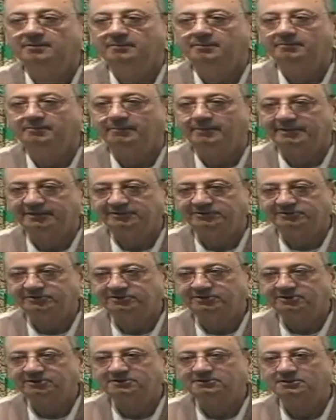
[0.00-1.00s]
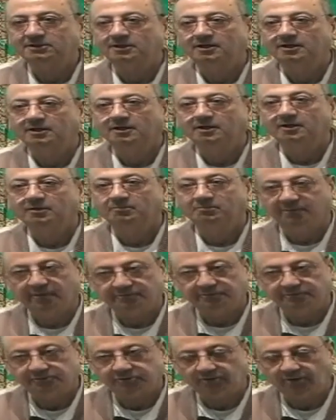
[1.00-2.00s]
Brothers and sisters,
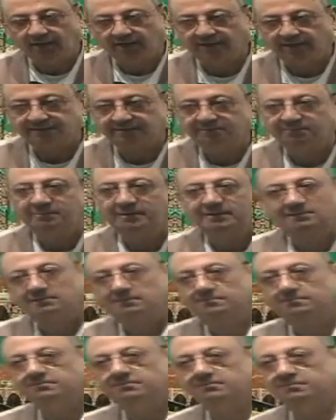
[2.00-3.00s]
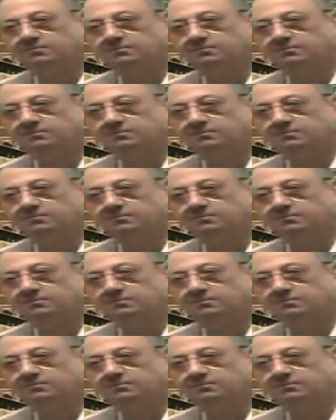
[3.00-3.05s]
mamsuhat. But